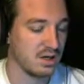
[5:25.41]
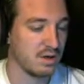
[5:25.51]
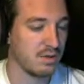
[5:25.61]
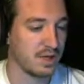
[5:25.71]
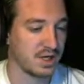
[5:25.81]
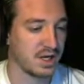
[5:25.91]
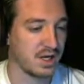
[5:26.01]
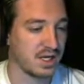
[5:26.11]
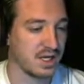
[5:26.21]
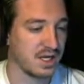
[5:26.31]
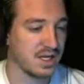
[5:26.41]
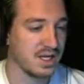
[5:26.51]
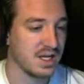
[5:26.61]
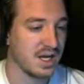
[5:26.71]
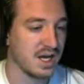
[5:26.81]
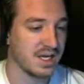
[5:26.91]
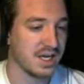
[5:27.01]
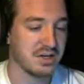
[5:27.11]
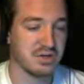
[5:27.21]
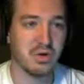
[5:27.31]
Oh my god, I can't, I
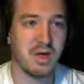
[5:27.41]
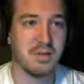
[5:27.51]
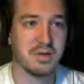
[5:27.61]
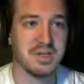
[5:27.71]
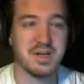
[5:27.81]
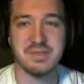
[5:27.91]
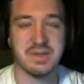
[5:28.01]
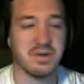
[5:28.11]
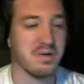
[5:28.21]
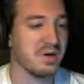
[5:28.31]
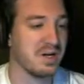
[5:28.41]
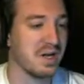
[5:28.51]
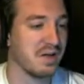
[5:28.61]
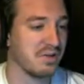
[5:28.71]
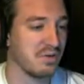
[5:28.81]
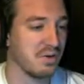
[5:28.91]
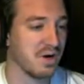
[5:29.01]
can't control how many times I go in and out the door.